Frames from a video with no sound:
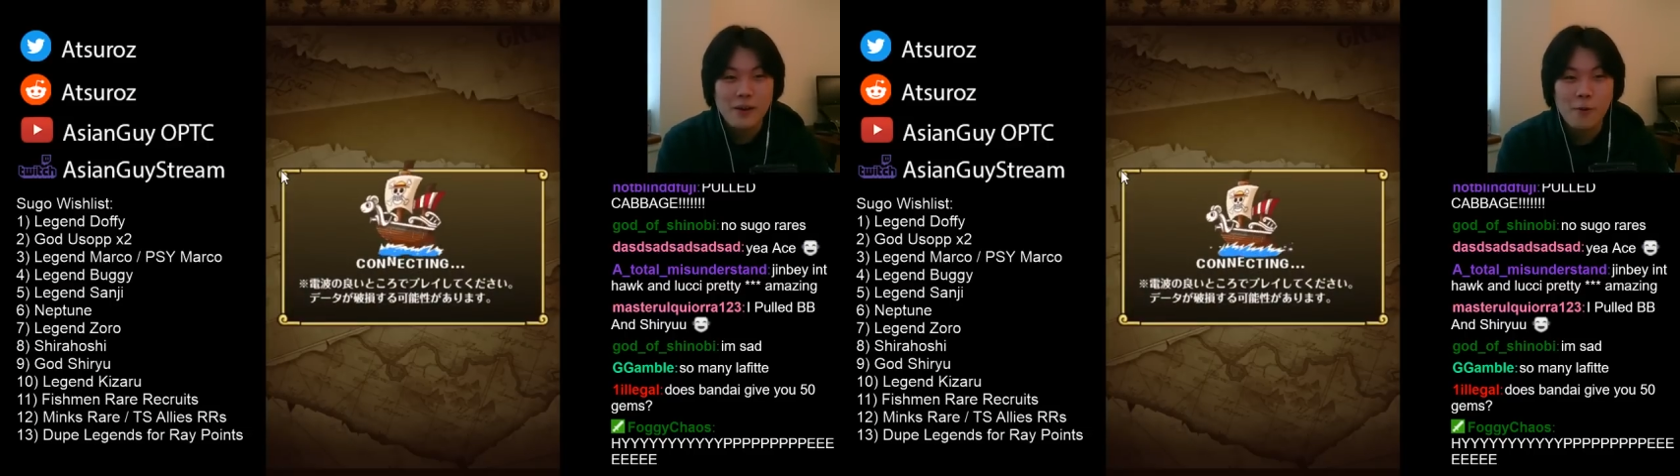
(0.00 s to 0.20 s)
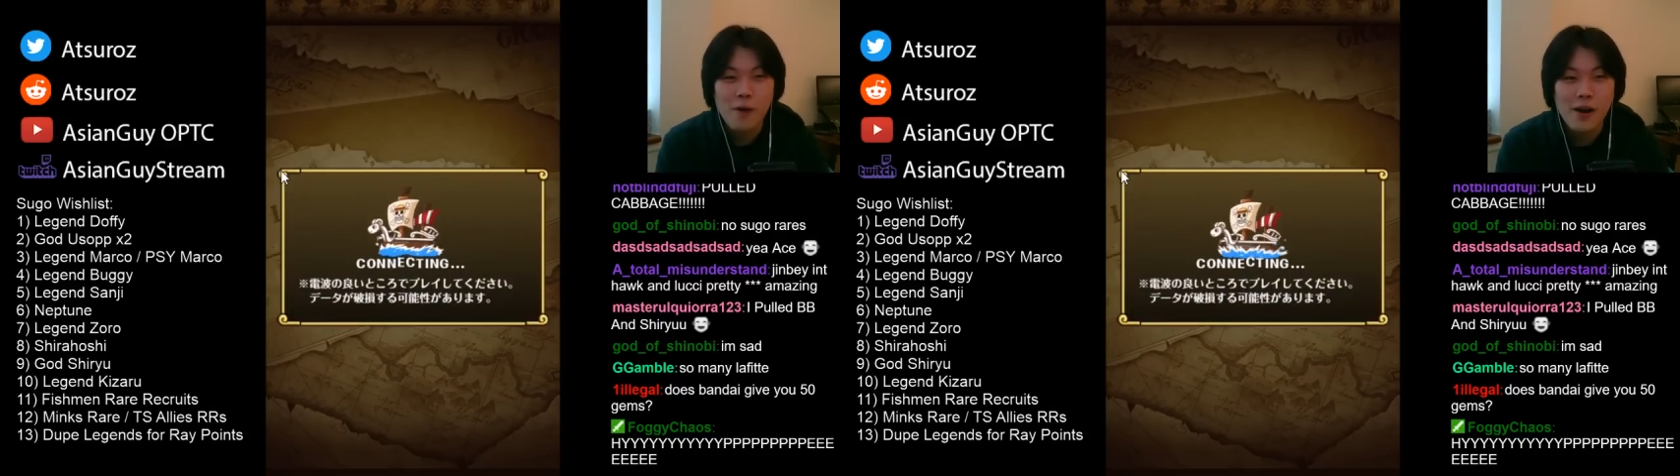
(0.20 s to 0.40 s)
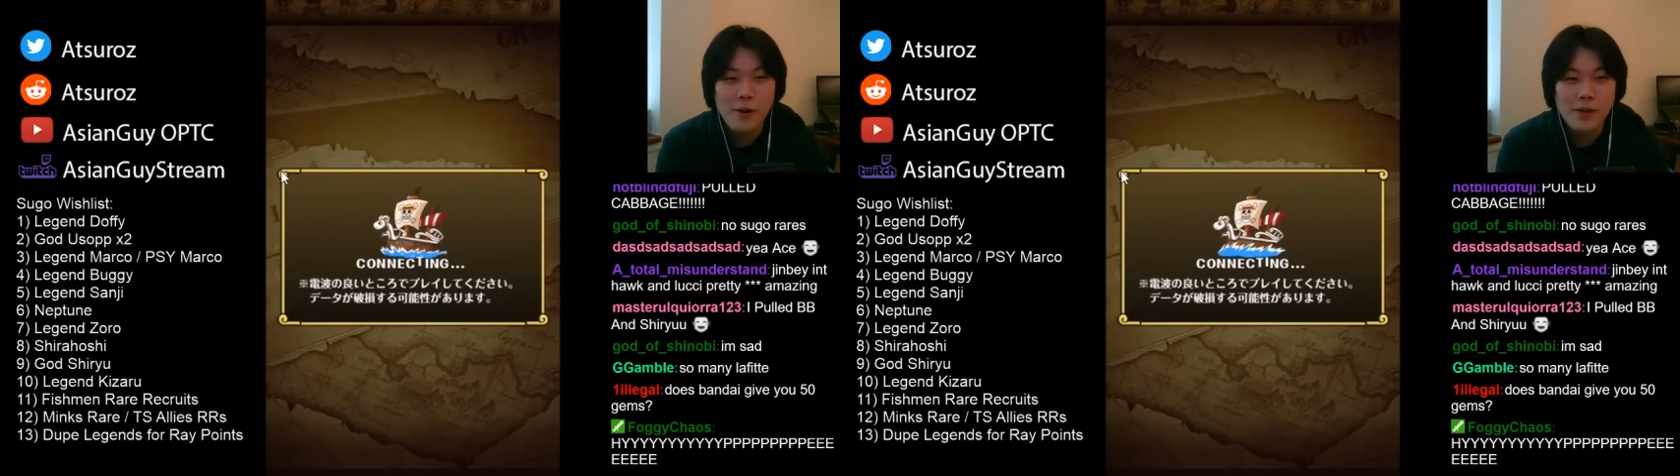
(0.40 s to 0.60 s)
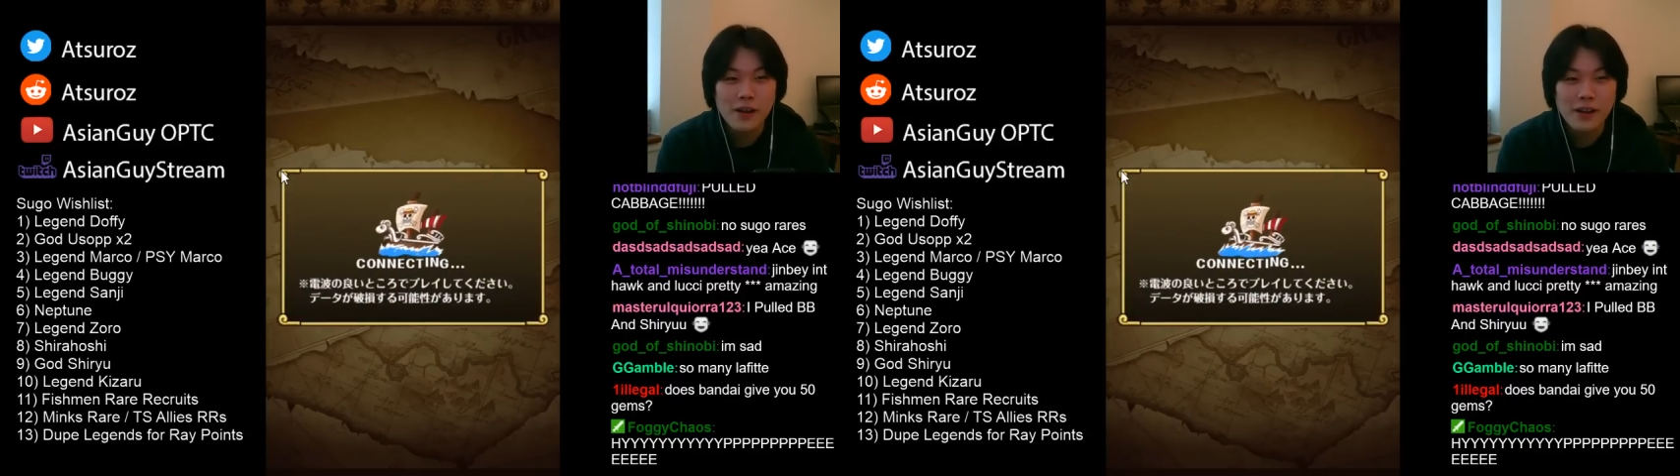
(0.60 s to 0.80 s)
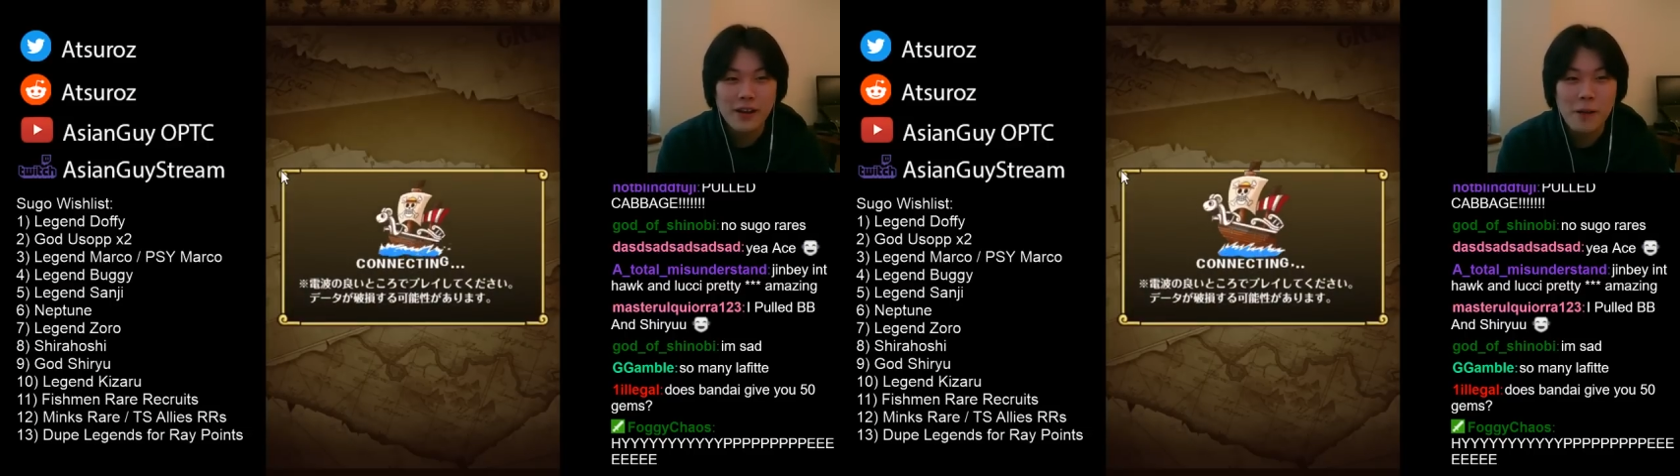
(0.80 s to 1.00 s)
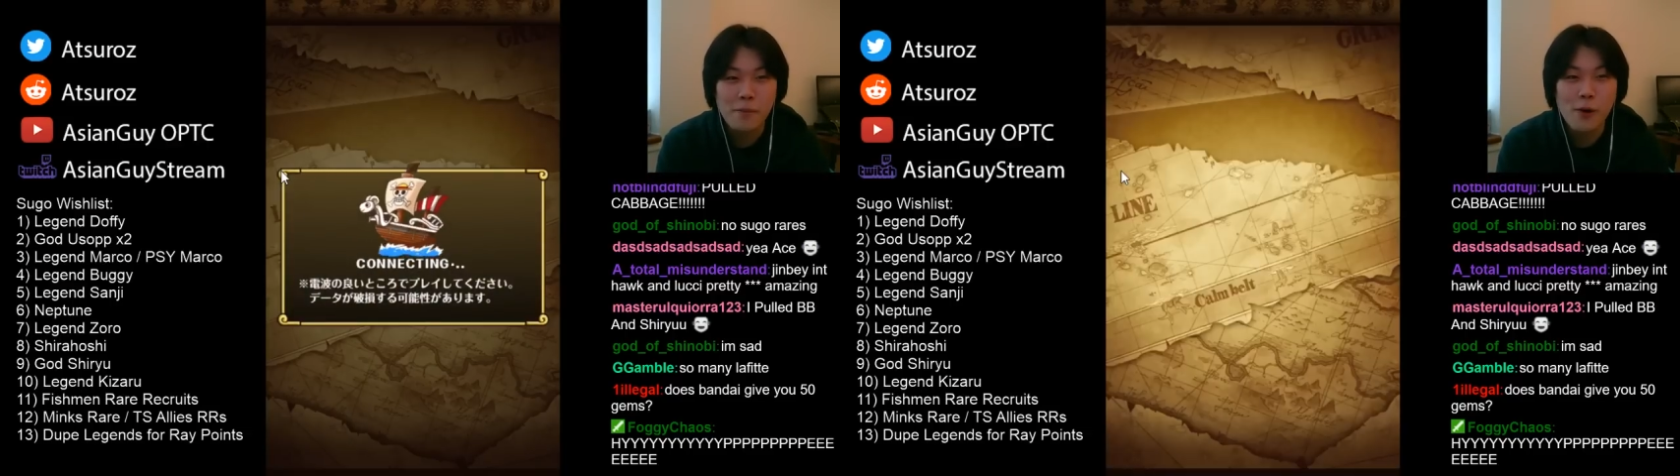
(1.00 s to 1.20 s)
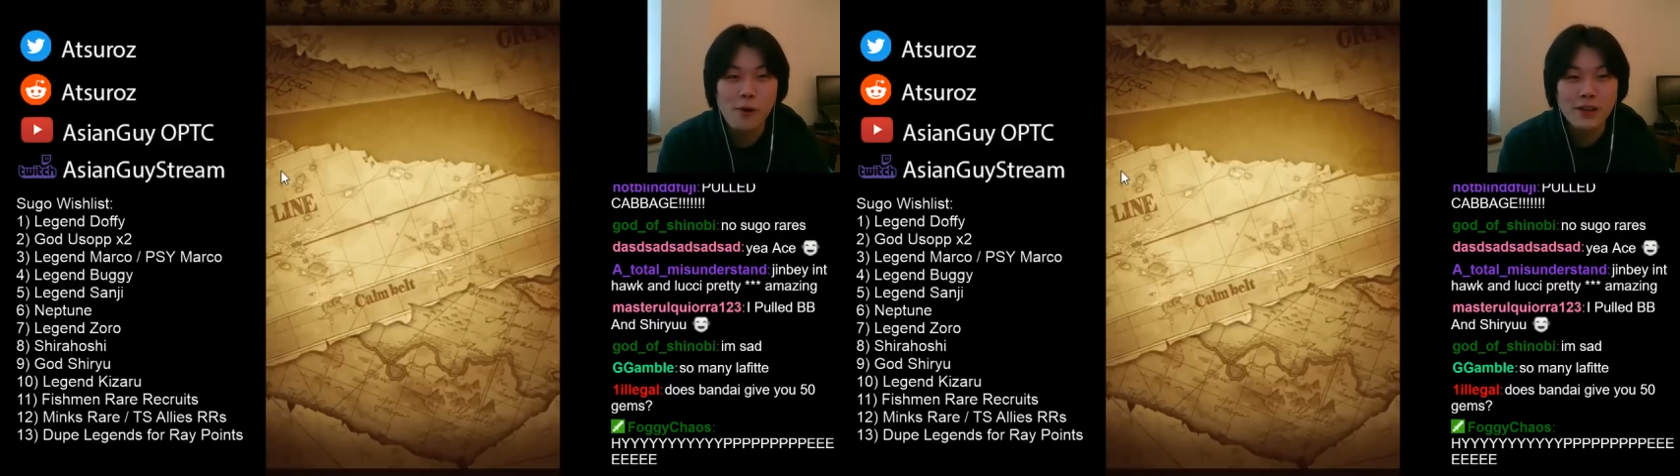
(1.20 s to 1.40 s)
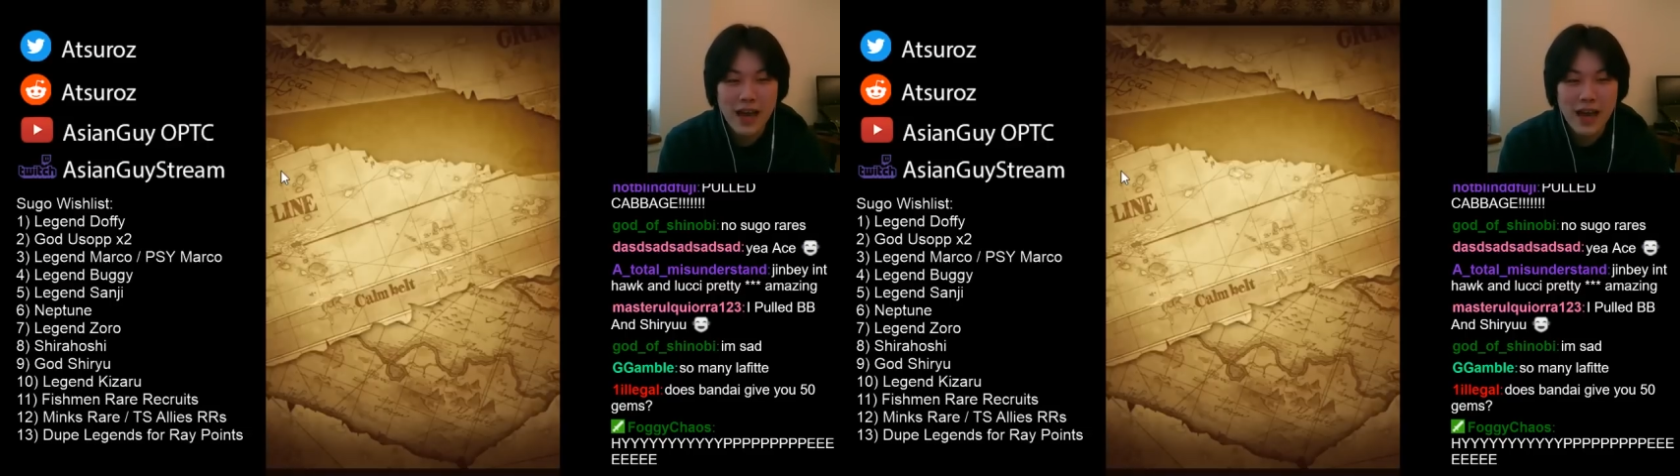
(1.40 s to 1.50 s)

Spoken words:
What are we gonna get? Pulled